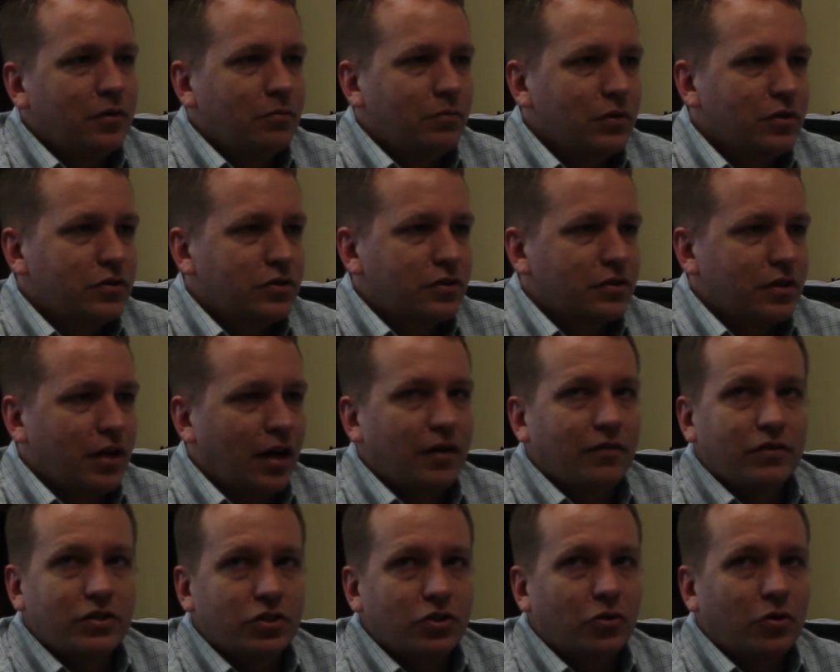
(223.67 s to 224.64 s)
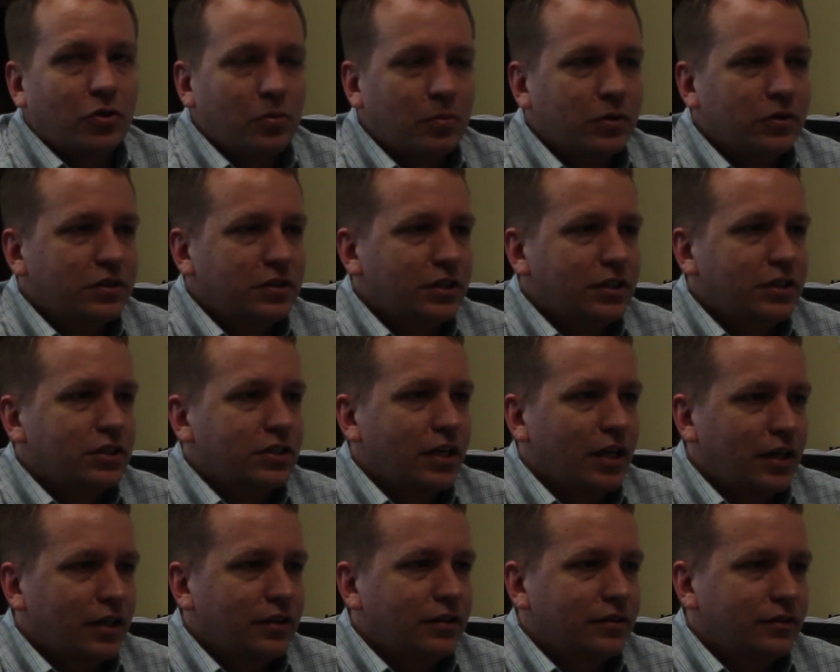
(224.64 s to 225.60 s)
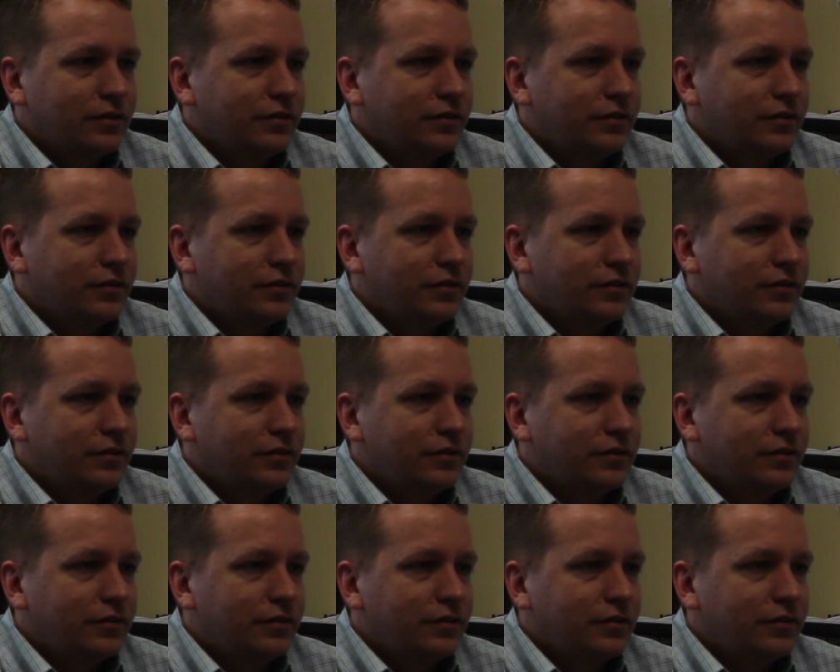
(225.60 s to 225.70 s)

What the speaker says: it's kind of enjoyable to teach that.